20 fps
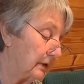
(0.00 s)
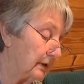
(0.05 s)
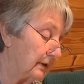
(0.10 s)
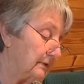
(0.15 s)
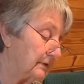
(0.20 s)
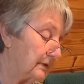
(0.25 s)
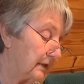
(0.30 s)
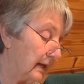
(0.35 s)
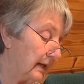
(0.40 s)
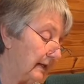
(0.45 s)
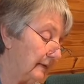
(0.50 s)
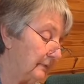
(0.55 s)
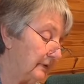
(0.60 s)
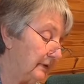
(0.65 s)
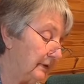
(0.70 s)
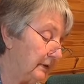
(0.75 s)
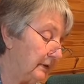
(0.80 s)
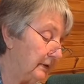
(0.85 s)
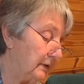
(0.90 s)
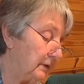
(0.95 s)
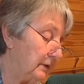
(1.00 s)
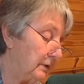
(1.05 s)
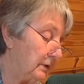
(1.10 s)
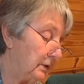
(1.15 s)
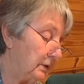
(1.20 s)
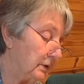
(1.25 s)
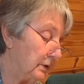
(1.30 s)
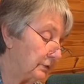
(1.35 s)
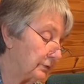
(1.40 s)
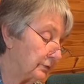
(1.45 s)
untimely
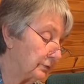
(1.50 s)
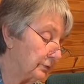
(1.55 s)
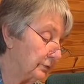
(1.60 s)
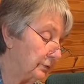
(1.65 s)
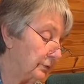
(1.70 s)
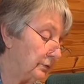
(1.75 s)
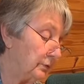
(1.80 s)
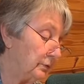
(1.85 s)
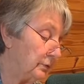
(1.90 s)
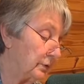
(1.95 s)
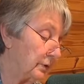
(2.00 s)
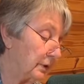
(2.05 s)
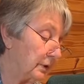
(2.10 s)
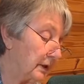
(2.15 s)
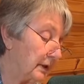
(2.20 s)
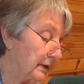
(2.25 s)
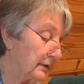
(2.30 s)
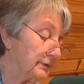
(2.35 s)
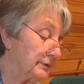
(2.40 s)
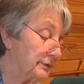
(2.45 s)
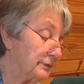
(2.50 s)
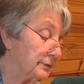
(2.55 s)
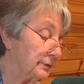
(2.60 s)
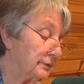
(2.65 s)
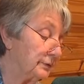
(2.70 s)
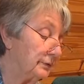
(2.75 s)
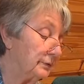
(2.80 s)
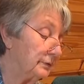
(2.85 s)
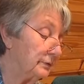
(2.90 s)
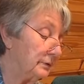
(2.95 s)
true or
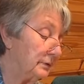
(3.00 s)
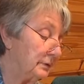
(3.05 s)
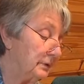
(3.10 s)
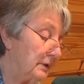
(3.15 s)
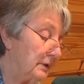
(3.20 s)
untrue,